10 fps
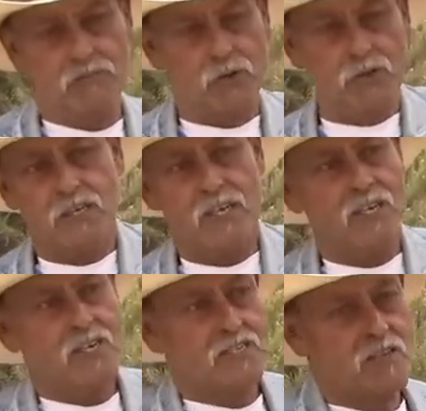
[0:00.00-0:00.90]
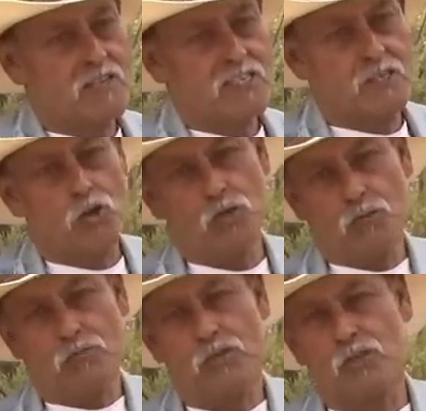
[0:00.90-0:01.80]
push. Sometimes the
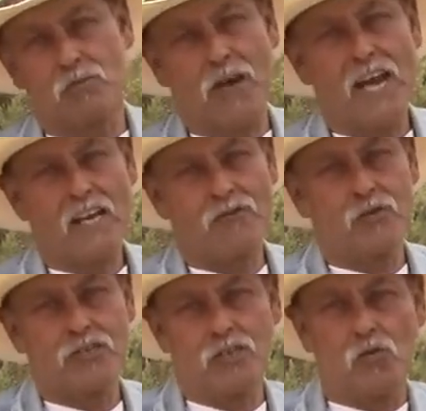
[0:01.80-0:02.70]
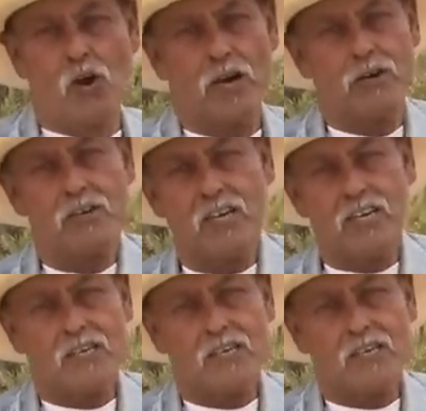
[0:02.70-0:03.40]
ocean pushes back, forcing the water